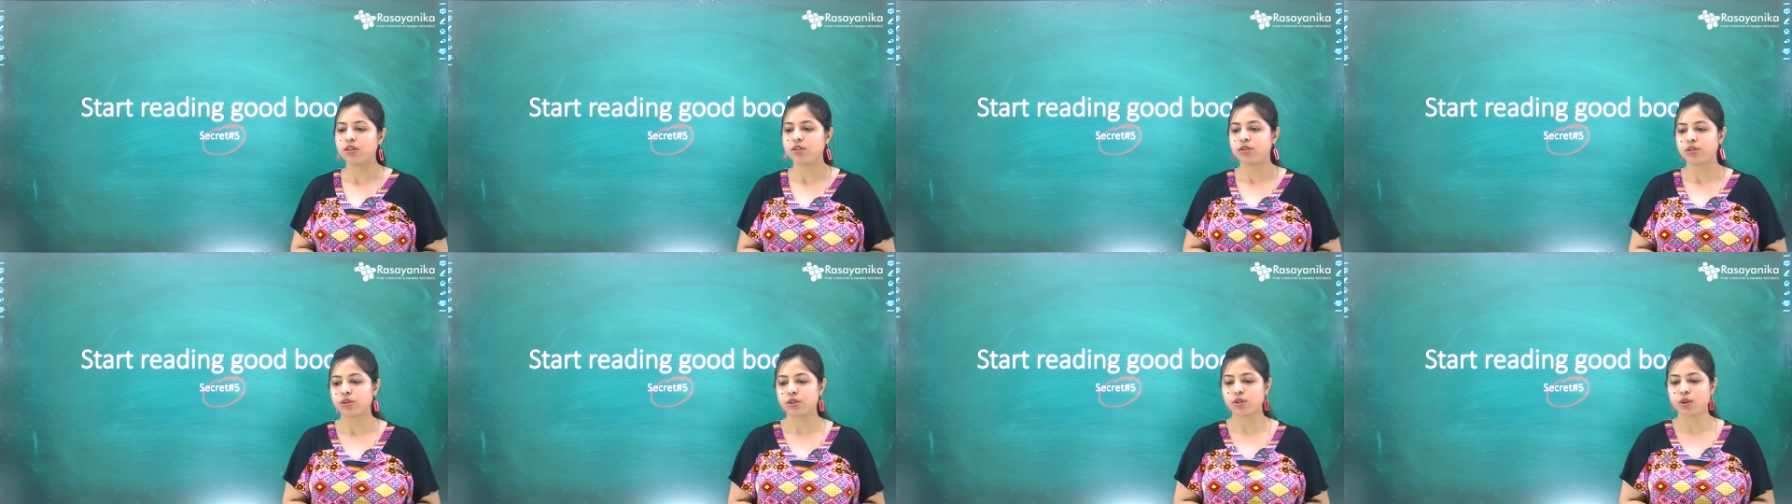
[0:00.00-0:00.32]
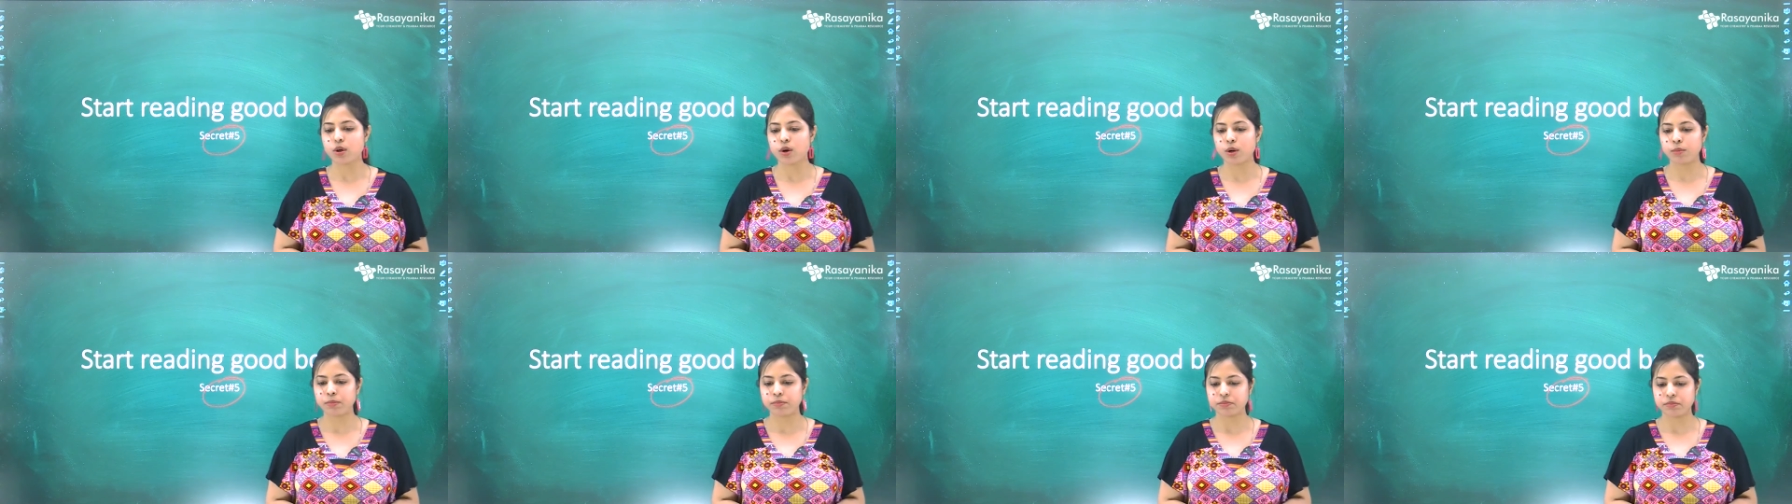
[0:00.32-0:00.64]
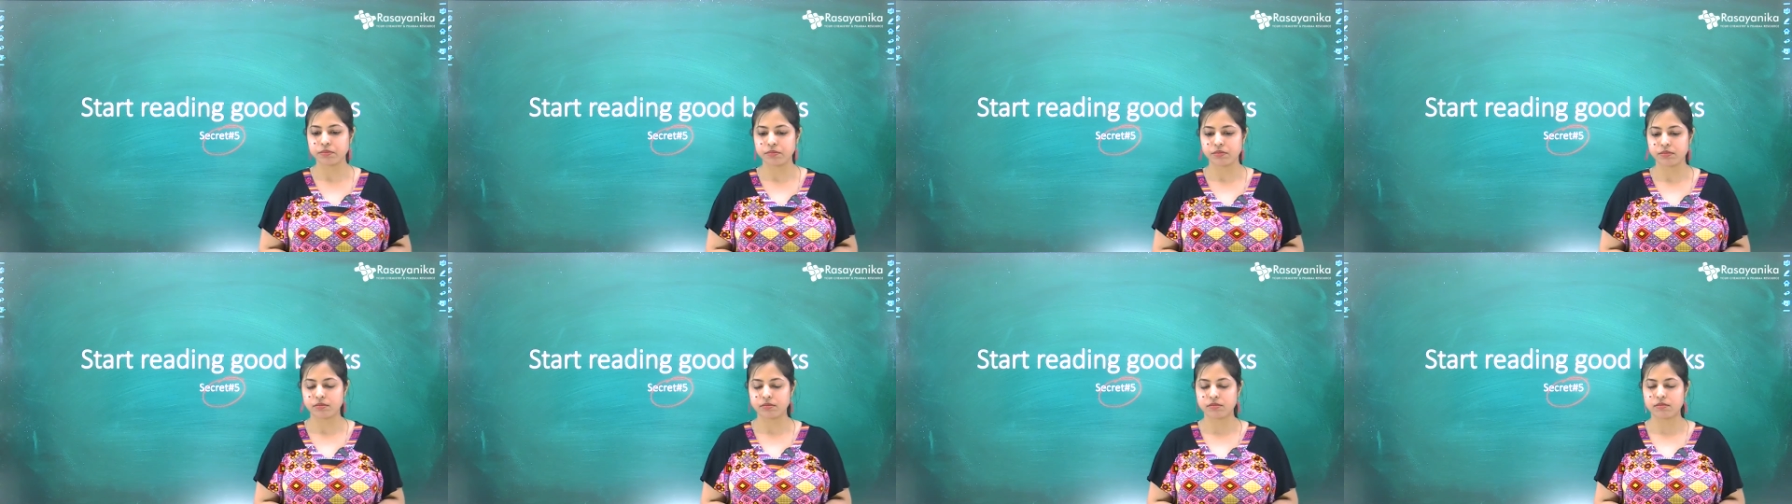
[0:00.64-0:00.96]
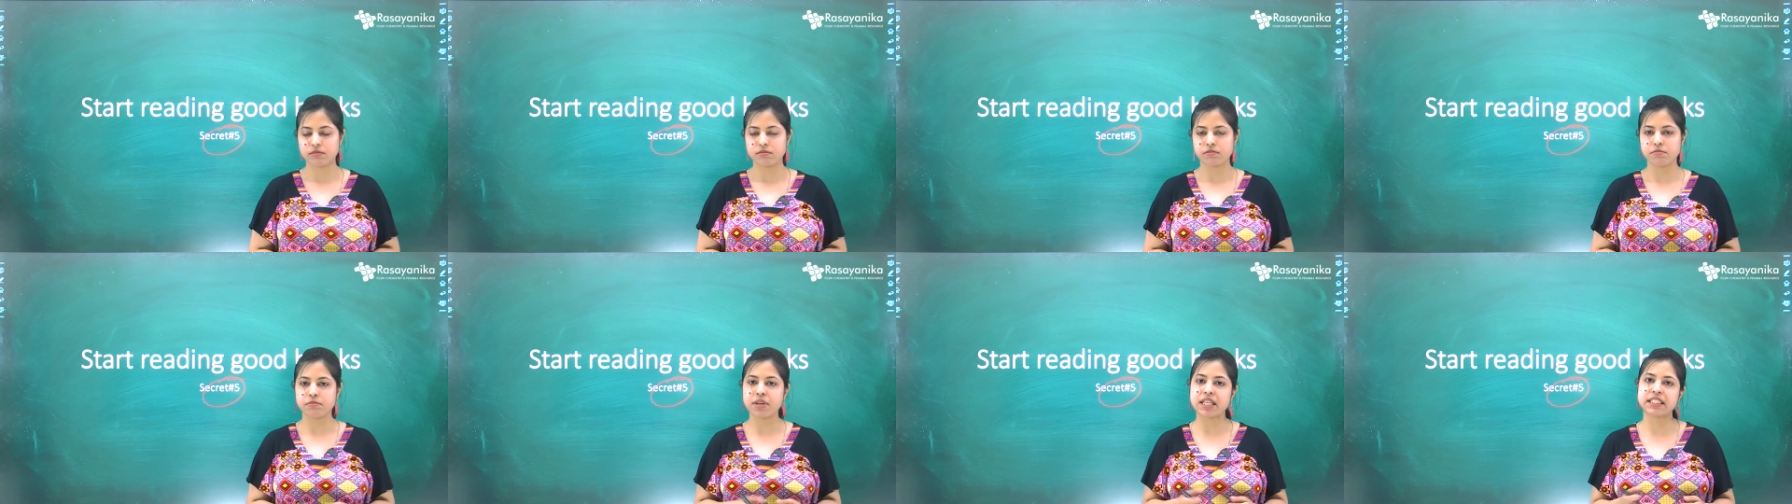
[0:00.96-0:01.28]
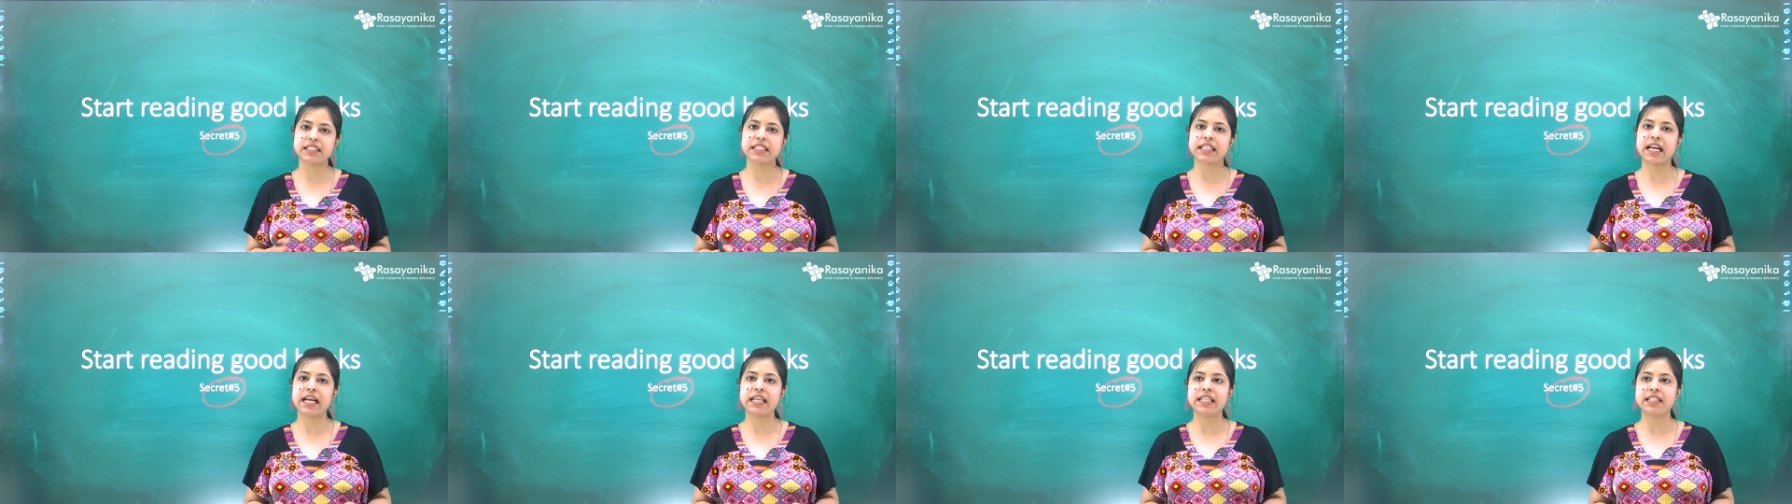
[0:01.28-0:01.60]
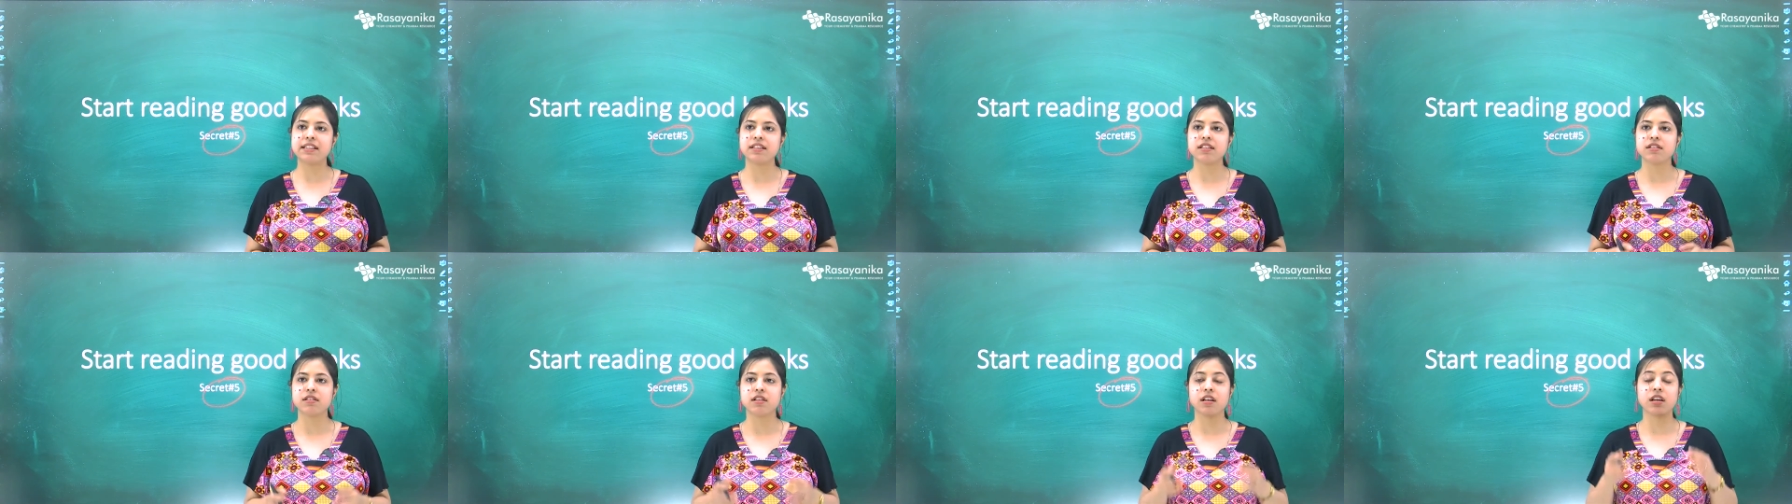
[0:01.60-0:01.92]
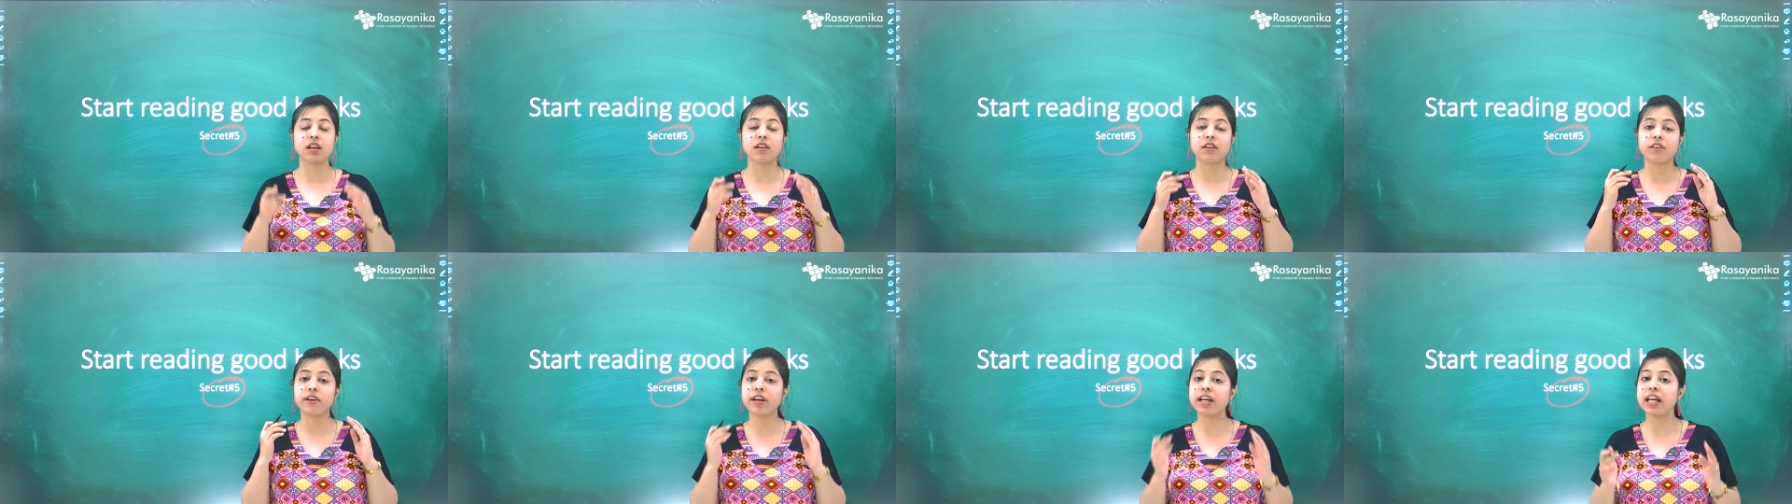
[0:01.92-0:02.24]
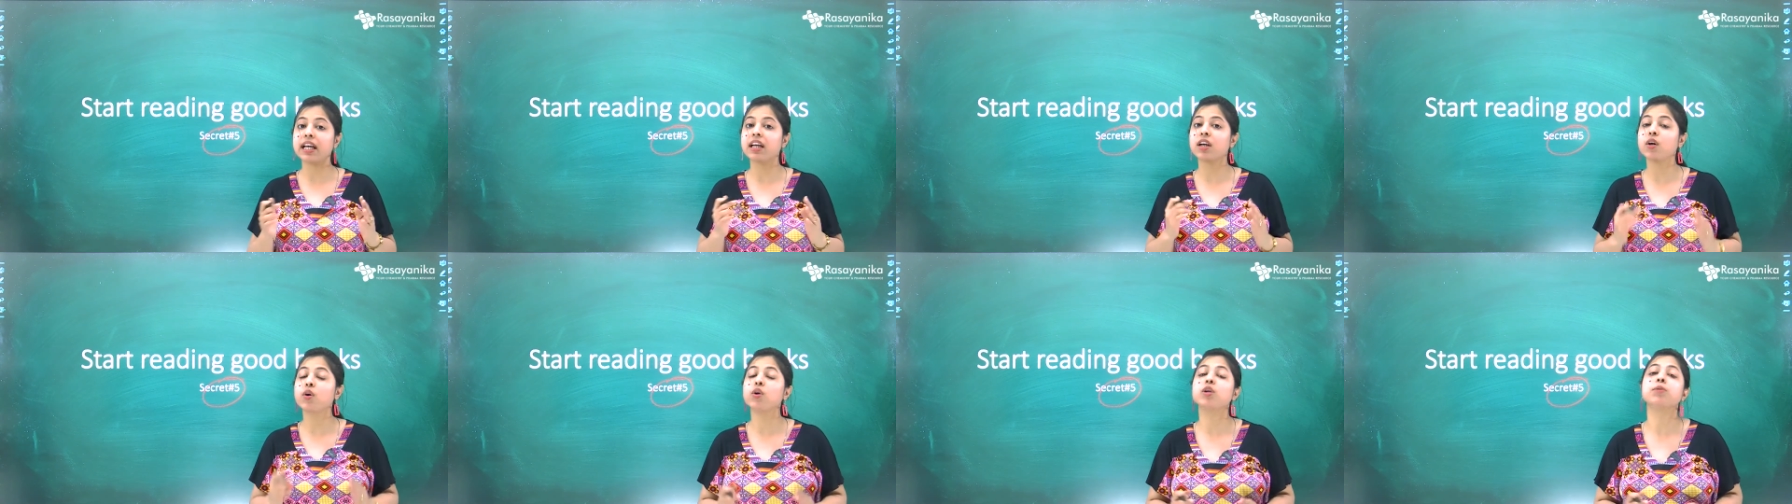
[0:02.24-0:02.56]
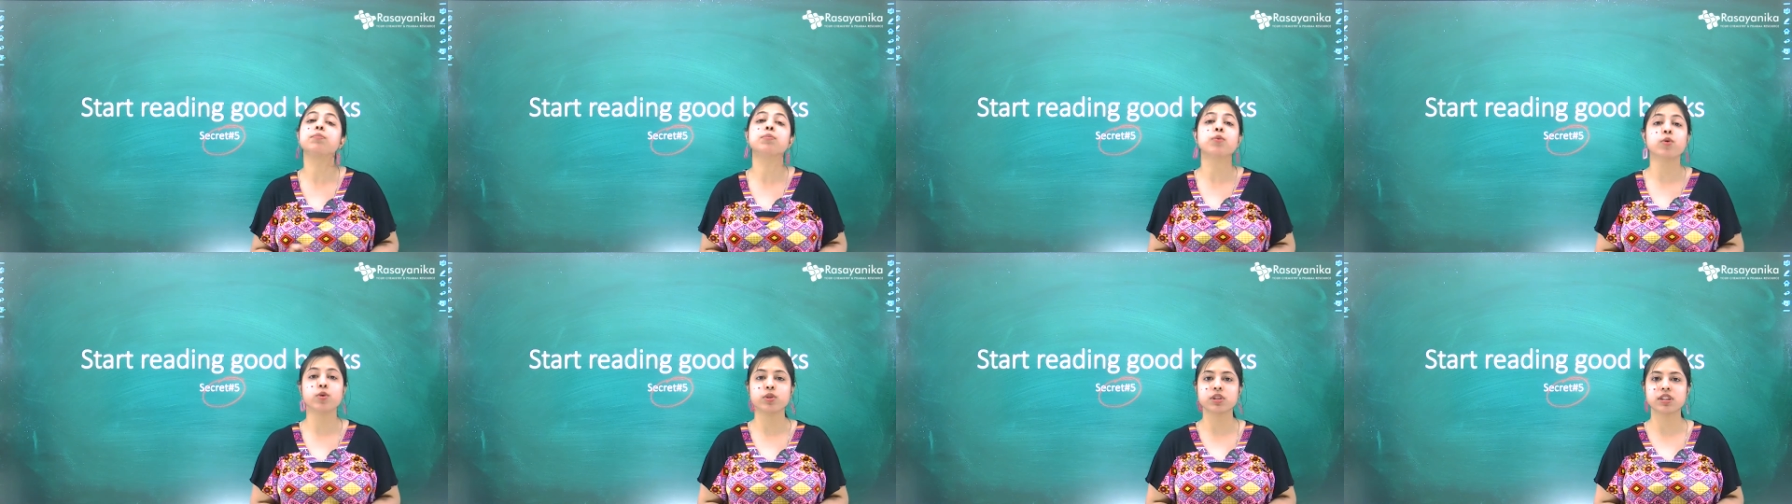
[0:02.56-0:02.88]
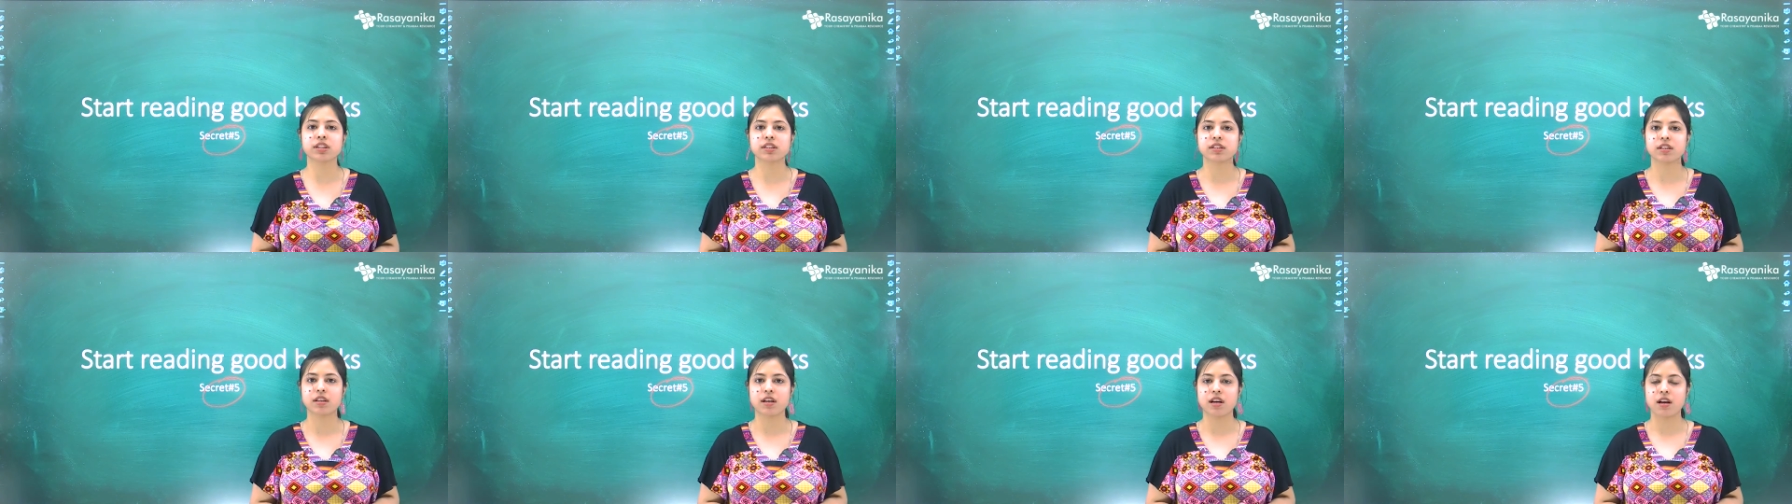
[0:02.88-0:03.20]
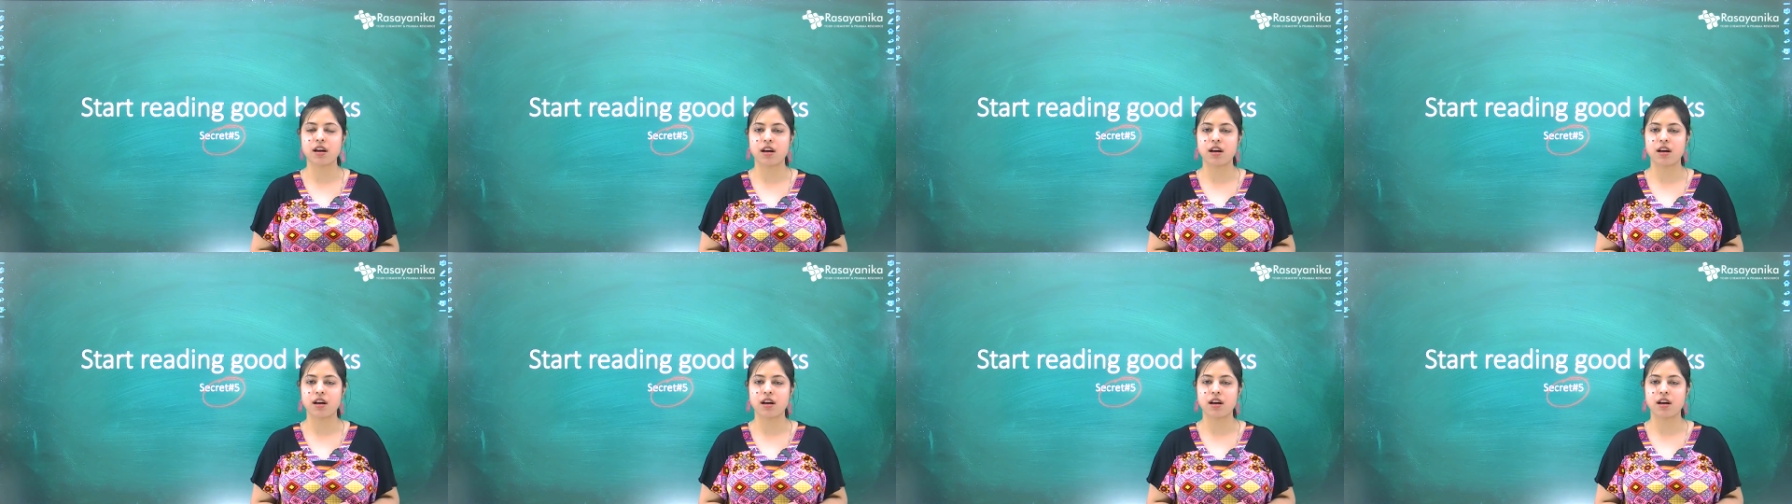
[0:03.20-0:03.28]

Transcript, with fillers: So basically reading good books